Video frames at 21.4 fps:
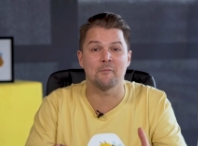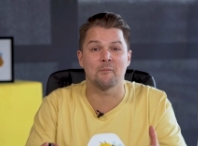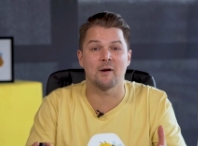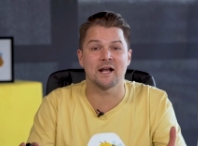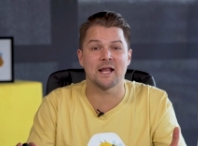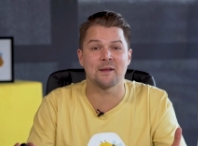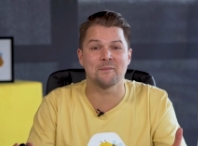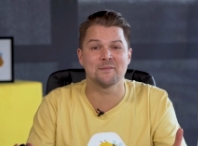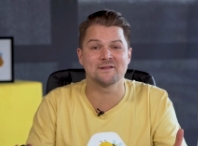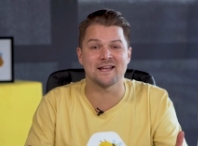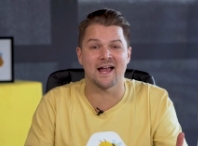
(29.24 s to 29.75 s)
my
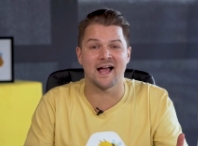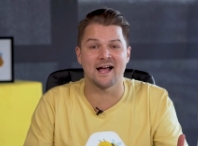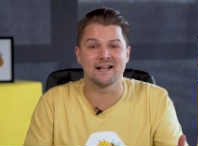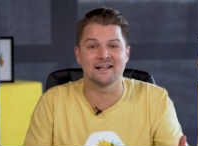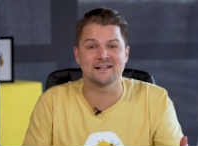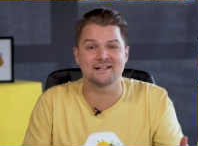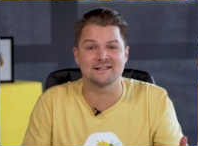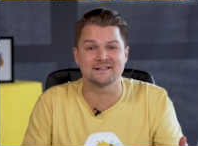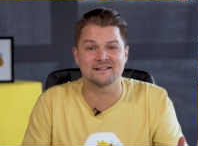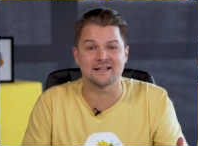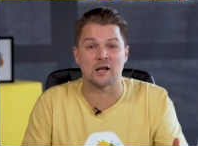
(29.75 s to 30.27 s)
name is
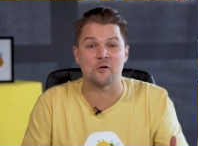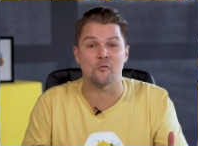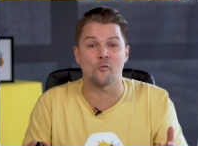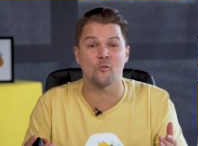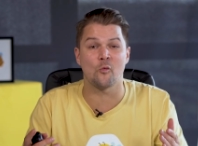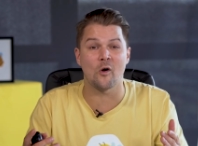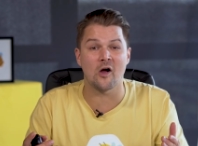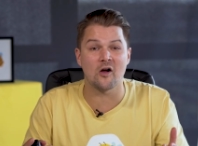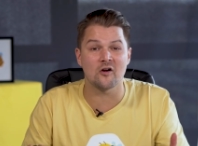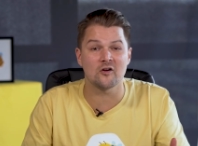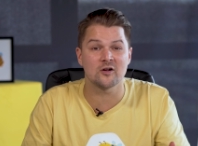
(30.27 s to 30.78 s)
Alex, and
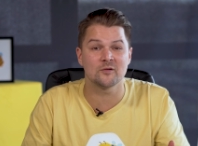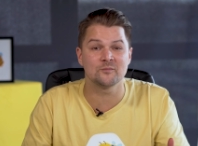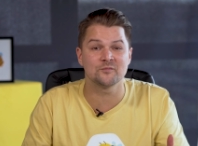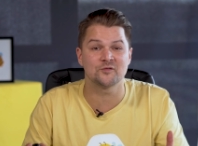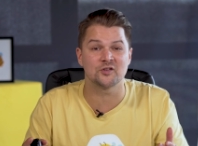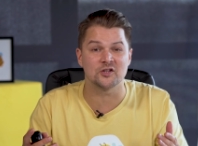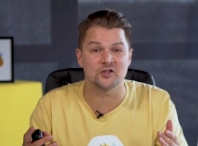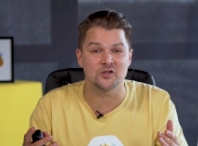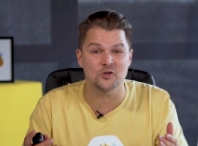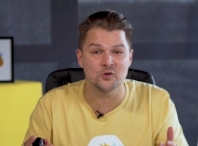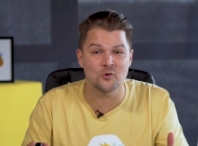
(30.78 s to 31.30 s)
welcome
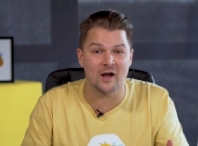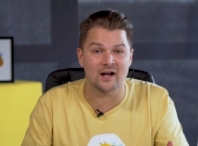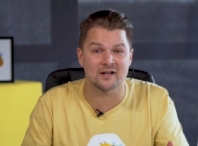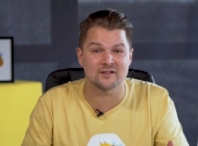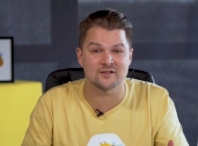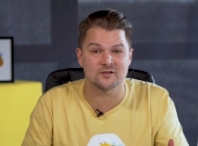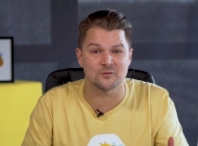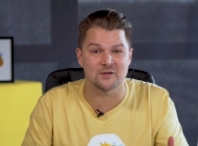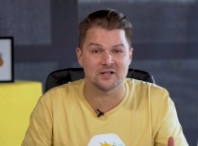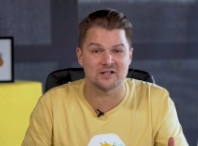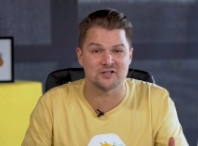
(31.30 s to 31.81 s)
to
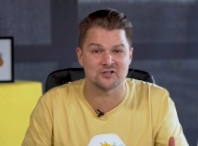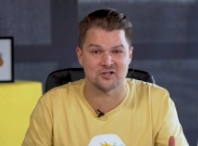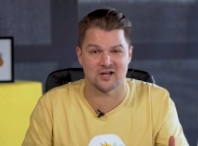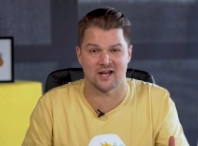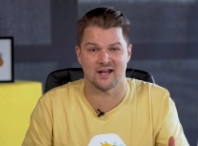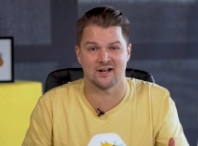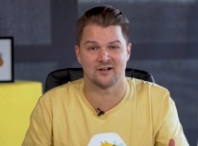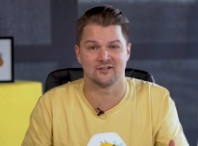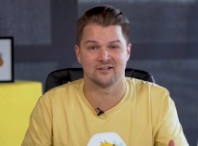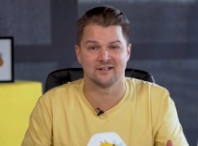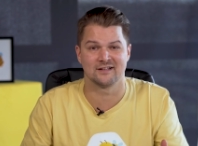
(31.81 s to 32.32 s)
UXtweak's
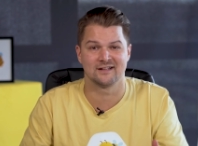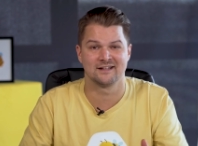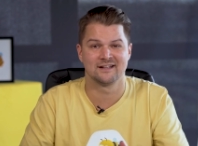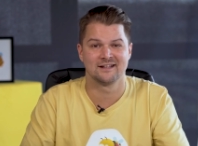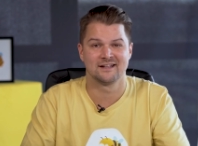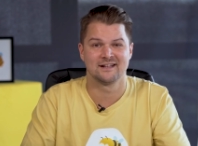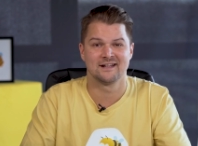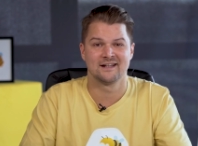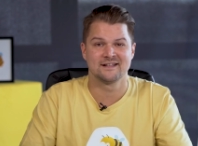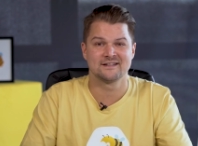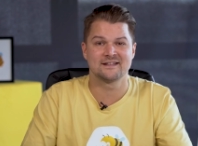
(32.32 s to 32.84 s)
channel.
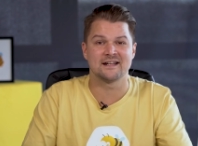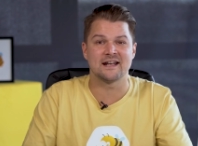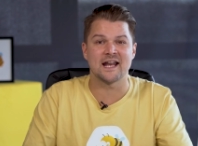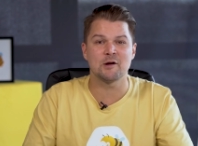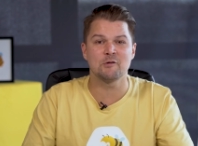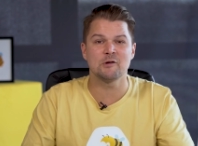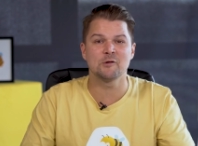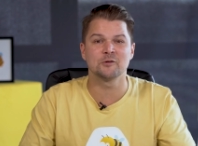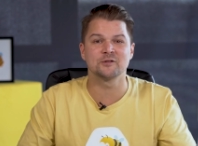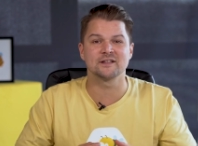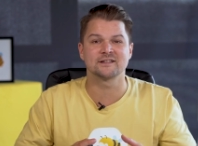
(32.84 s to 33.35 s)
Today
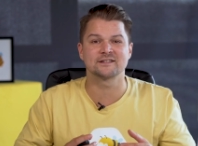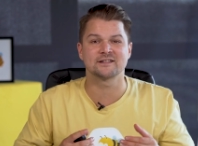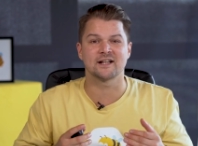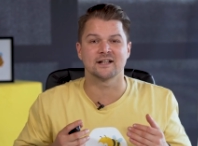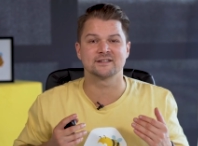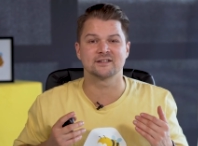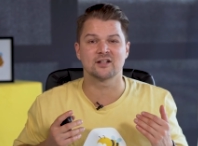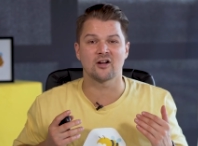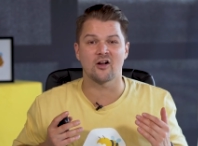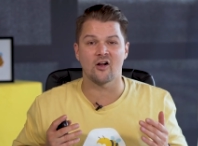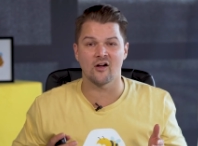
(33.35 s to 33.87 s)
we will
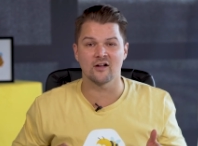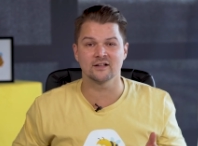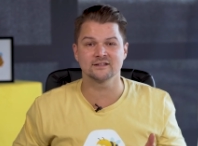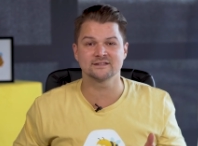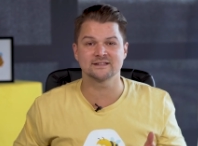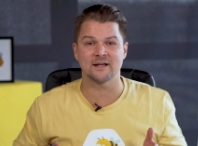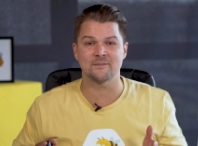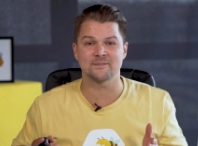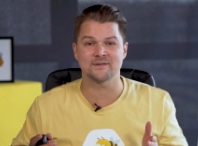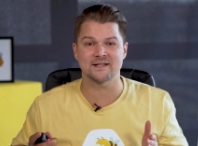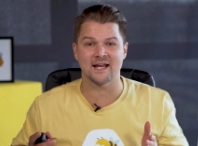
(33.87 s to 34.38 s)
discuss
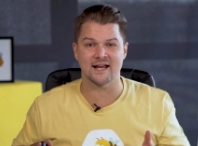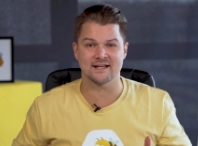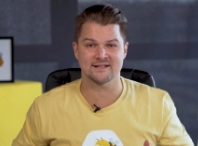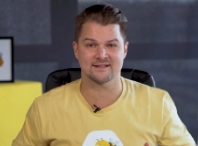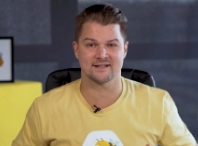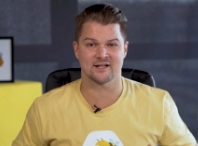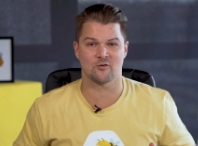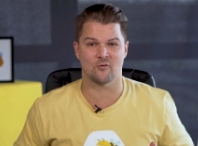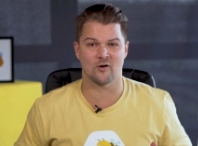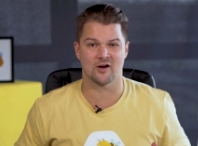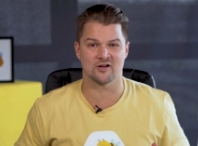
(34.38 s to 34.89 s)
concept
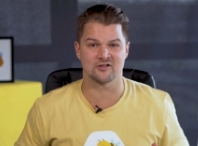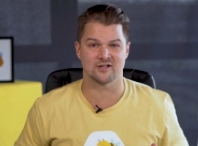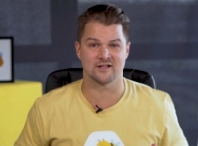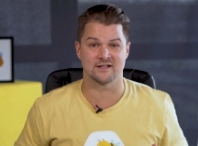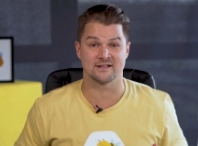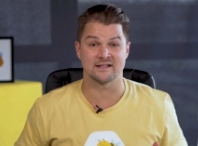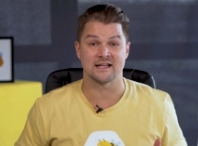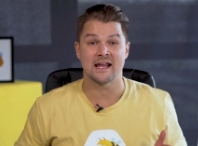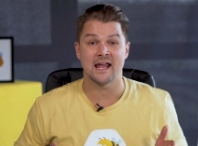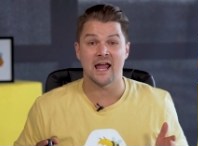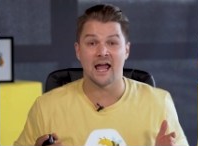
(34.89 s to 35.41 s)
testing
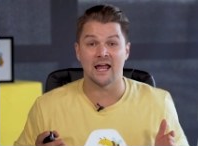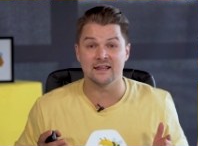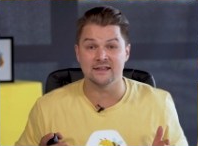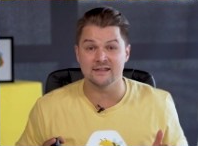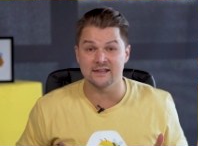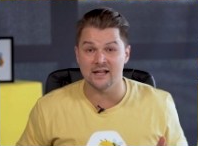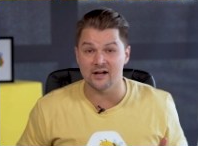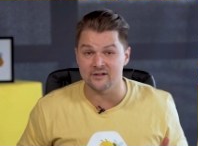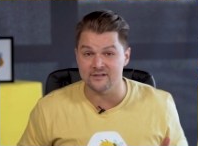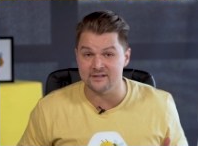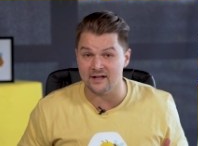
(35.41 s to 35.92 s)
questions and
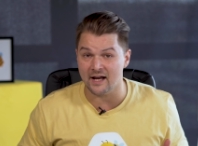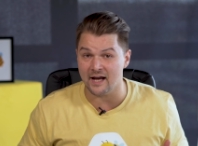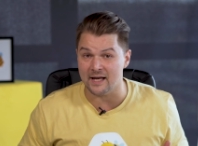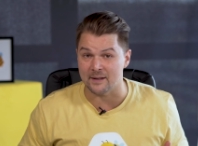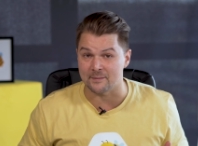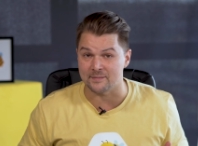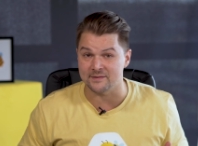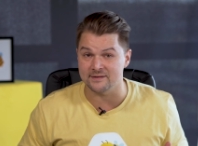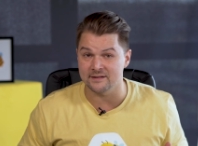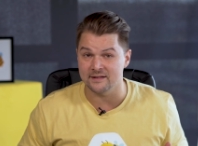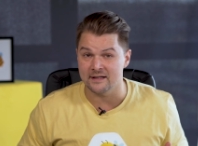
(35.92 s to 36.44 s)
their
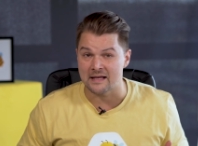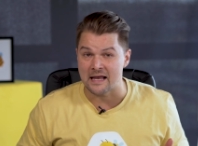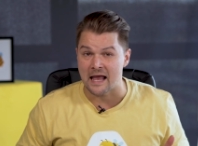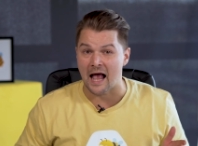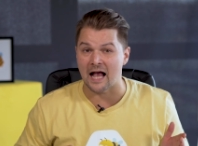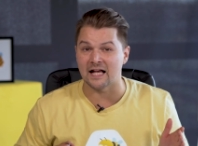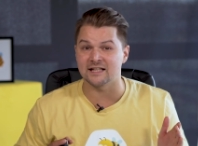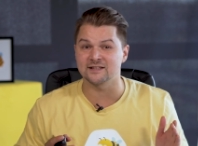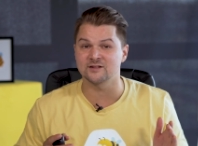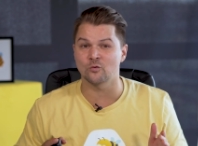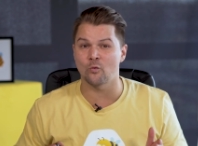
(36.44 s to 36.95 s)
types,
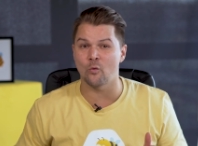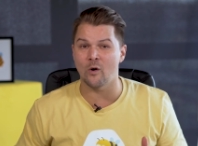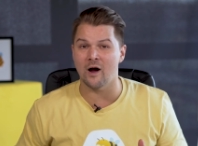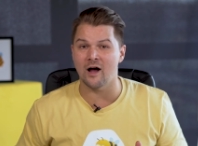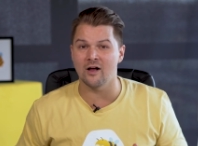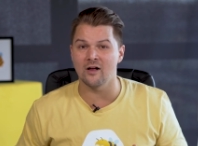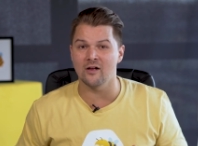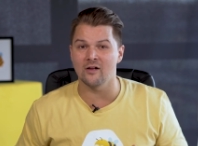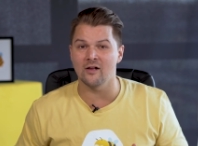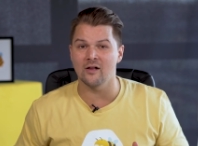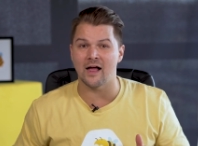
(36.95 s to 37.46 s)
as
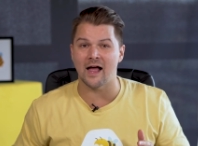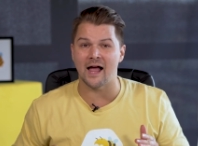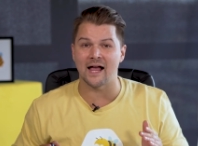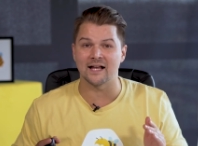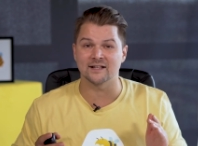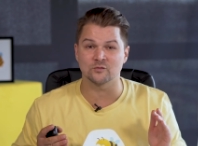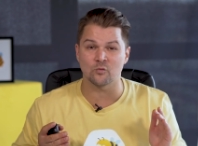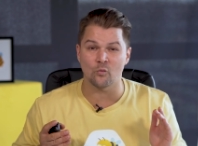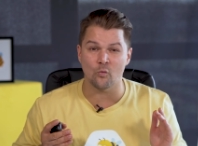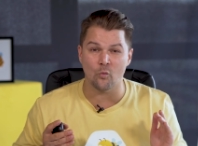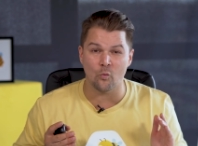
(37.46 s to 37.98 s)
well
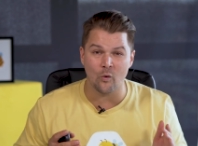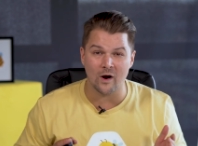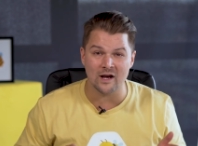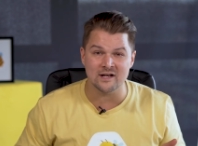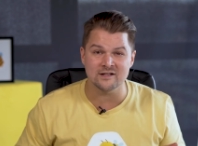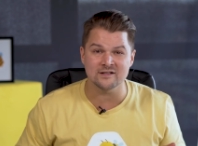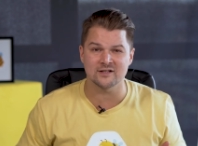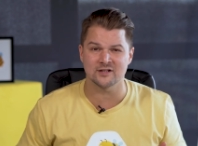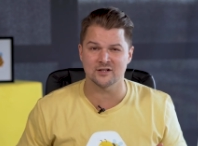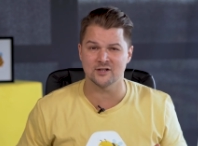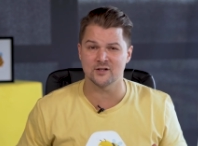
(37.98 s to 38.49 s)
as
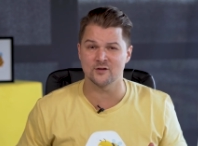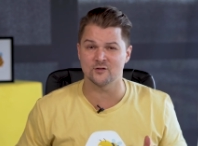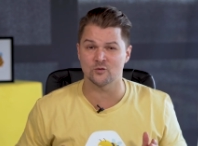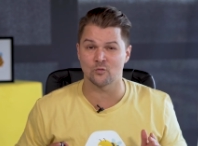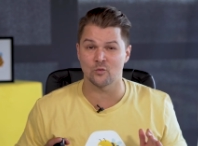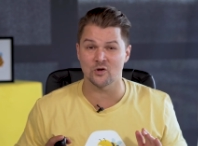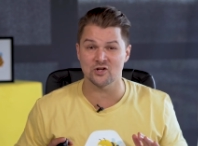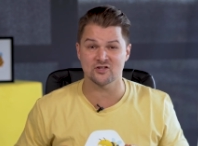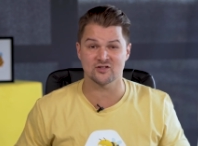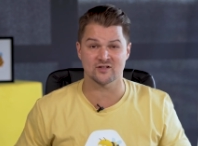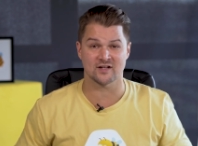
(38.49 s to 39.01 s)
when to use
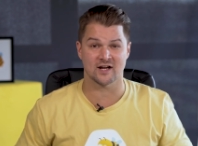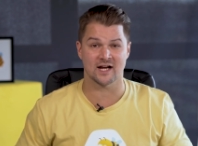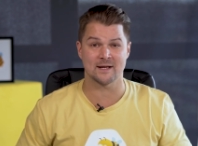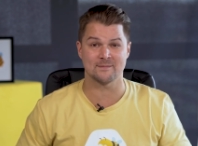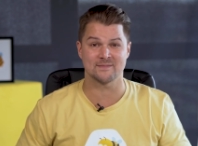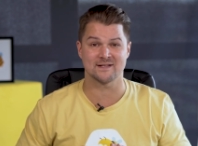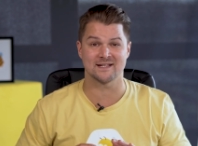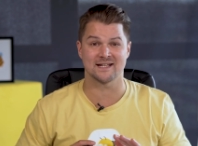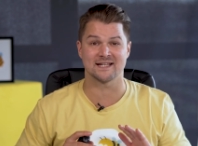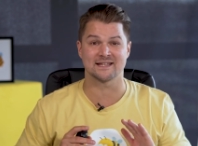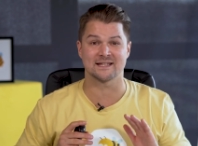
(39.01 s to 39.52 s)
which type
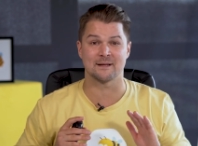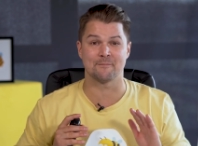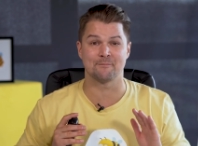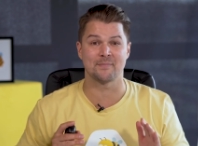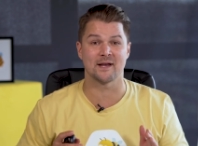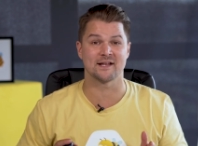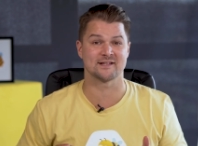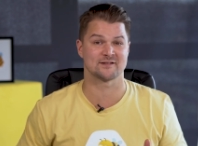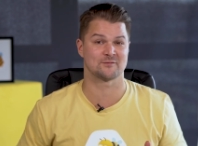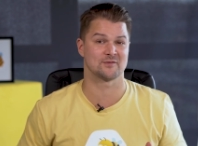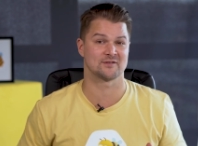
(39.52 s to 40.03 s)
to get the
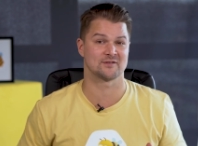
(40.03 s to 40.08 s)
best